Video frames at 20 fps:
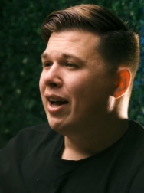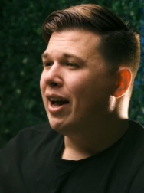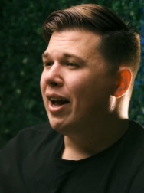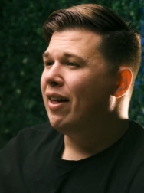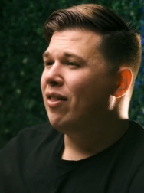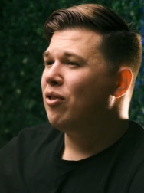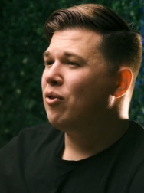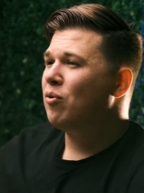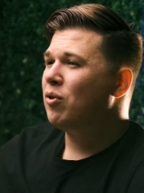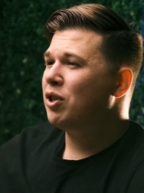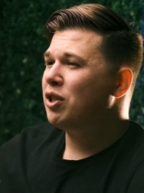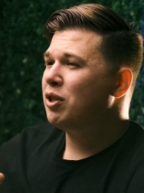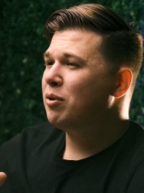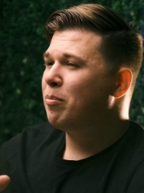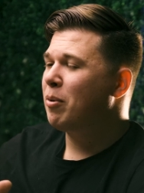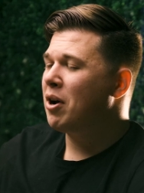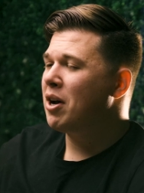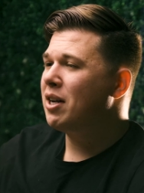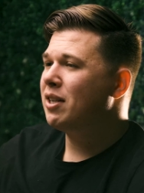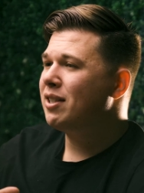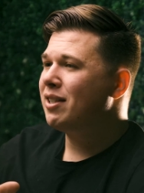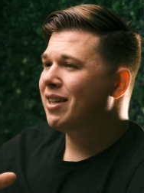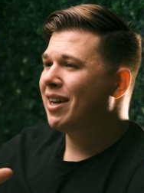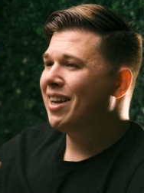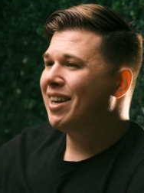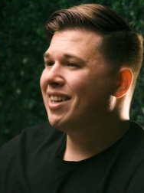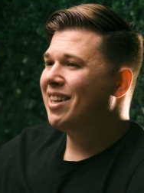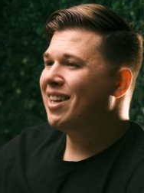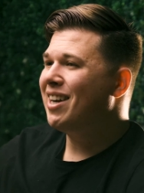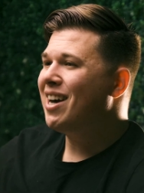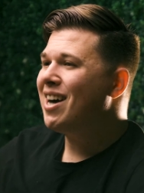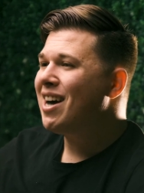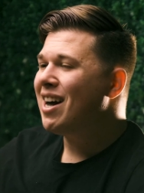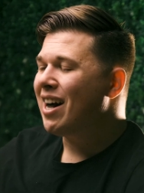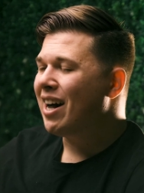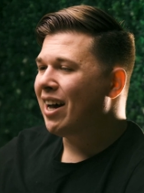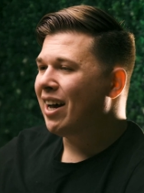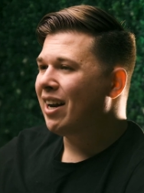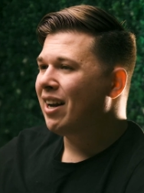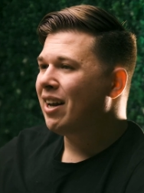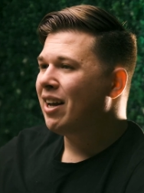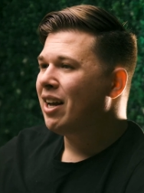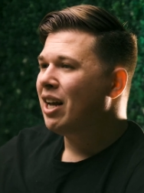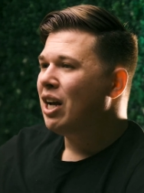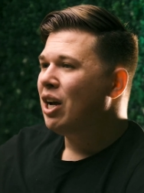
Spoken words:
And the response I got